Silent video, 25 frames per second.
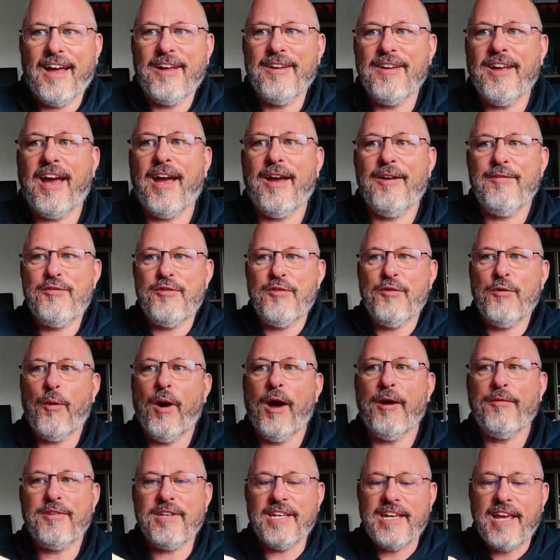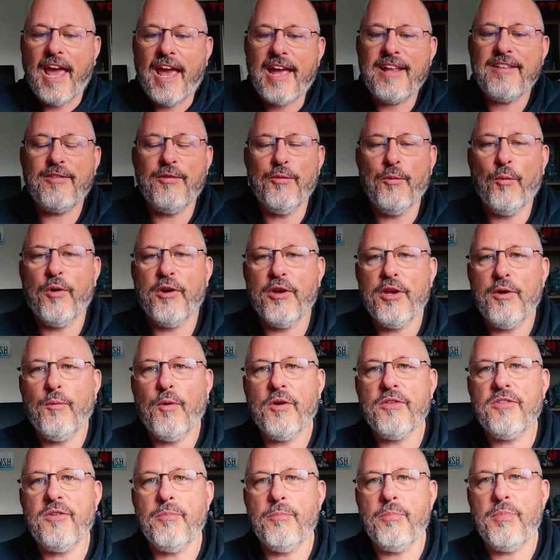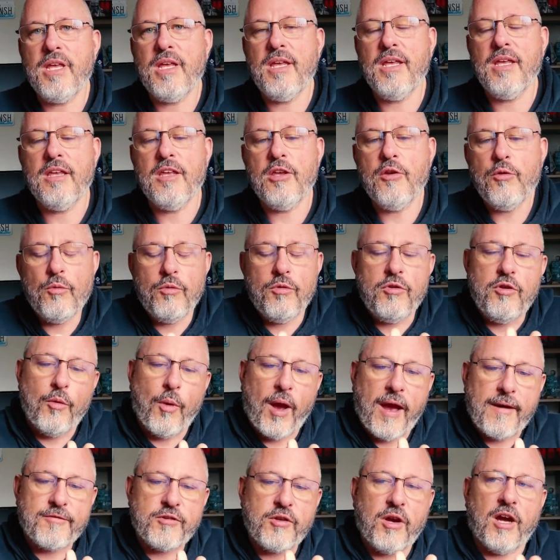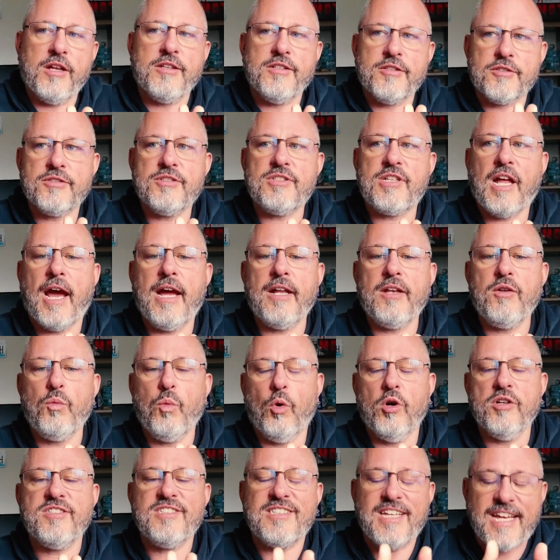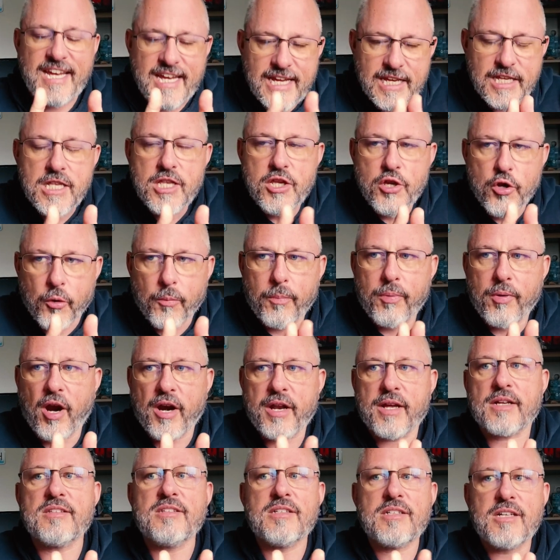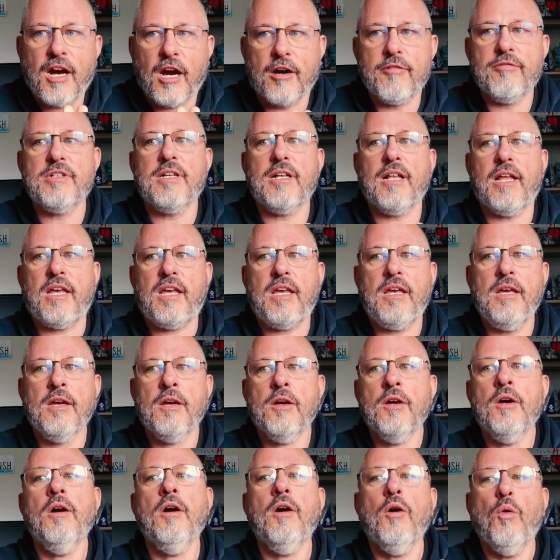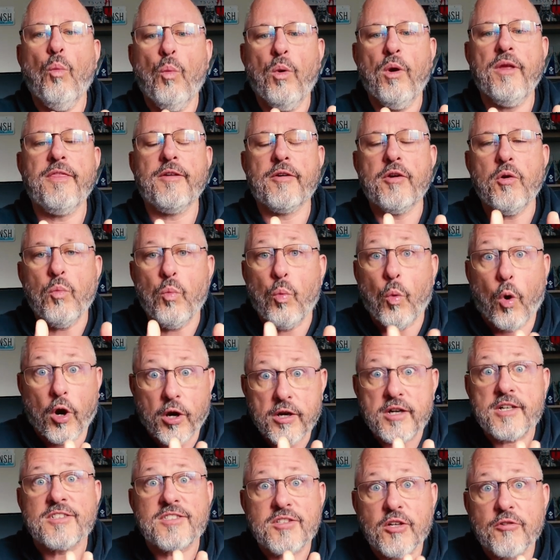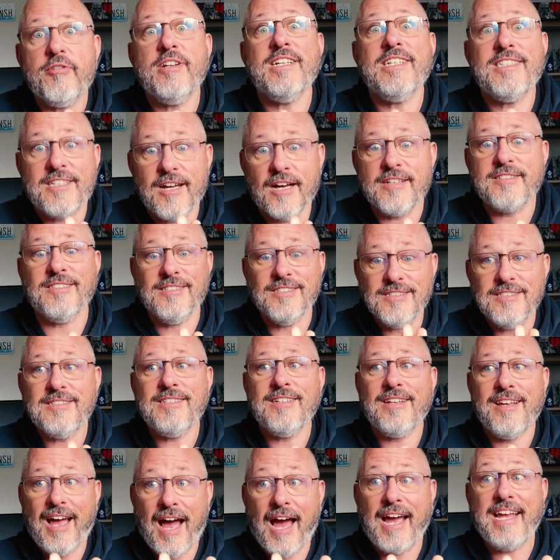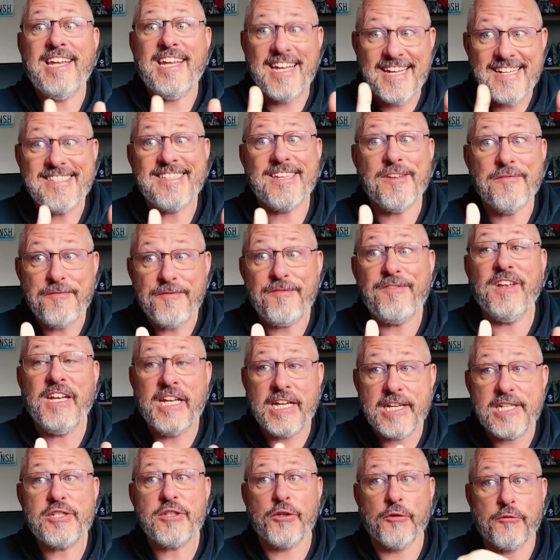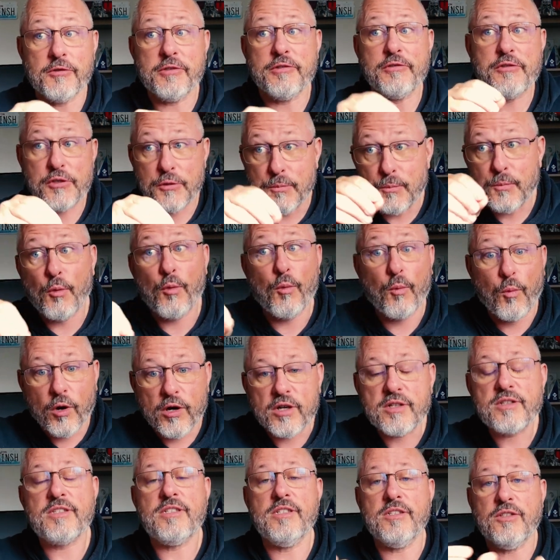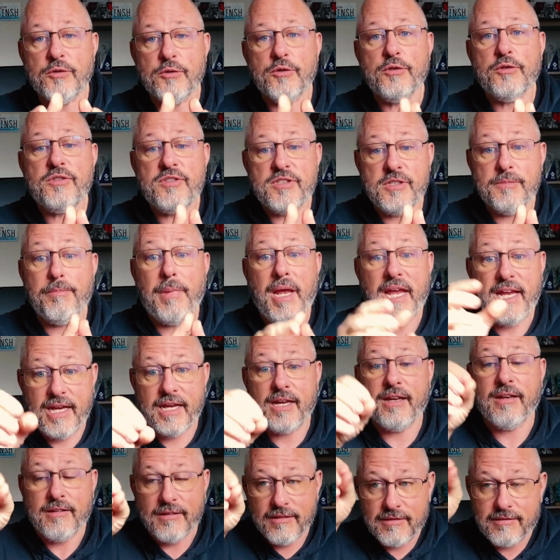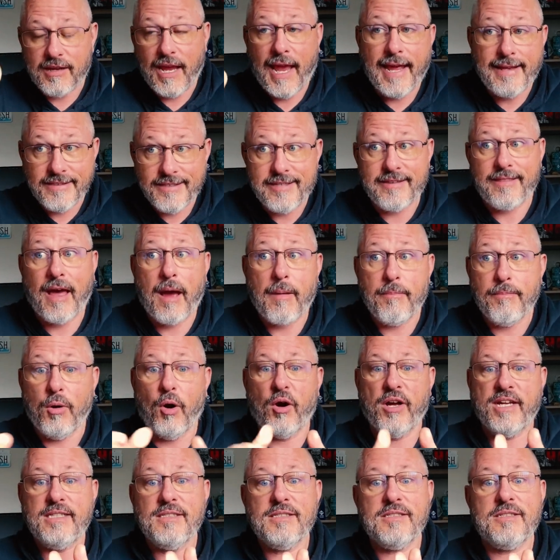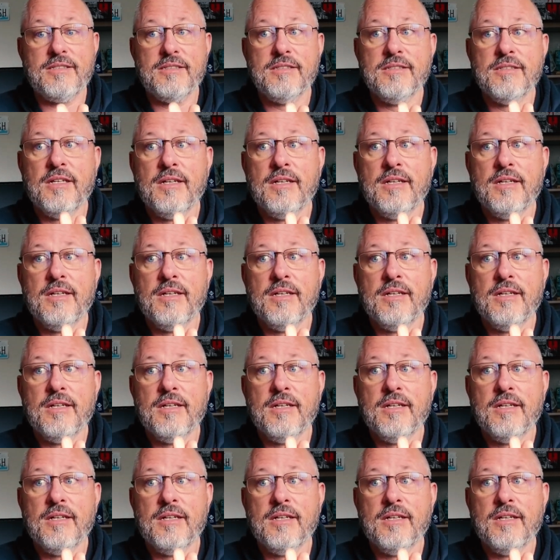how do you know how to get to where you want to be? You have to understand what's in your product currently, whether it works or it doesn't, i.e. is it finished or is there more work to do to make it get to that point,